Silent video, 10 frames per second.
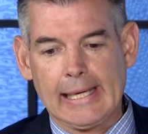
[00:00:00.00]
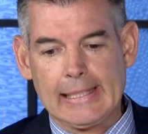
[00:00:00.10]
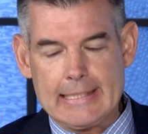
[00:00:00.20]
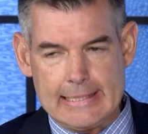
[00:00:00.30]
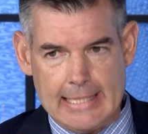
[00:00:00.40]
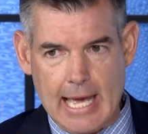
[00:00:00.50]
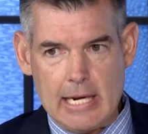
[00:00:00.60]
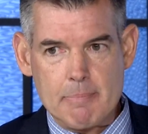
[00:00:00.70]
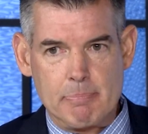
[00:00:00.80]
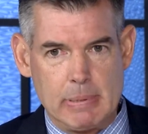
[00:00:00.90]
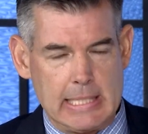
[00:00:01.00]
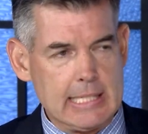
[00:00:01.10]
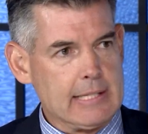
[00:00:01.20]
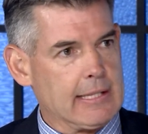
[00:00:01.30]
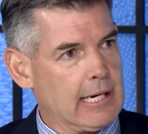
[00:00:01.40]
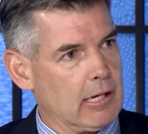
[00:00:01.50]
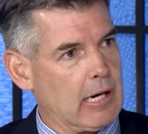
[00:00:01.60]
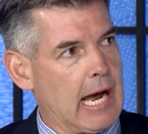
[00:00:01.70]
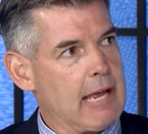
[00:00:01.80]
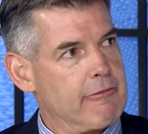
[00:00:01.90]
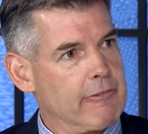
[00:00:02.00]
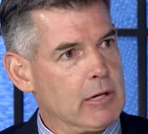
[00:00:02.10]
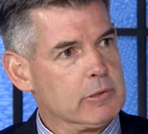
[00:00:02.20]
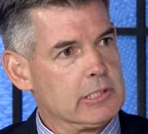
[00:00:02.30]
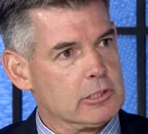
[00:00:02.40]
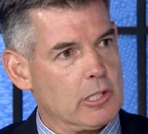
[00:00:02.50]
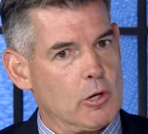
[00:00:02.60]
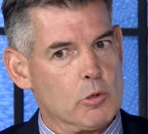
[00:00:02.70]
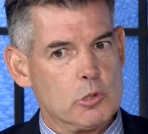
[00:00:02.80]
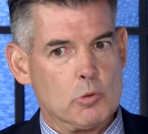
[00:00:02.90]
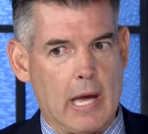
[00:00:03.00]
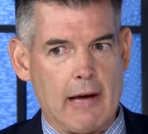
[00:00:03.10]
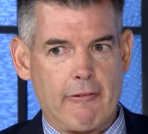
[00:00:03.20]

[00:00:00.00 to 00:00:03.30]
And yet, being there, I felt as though you have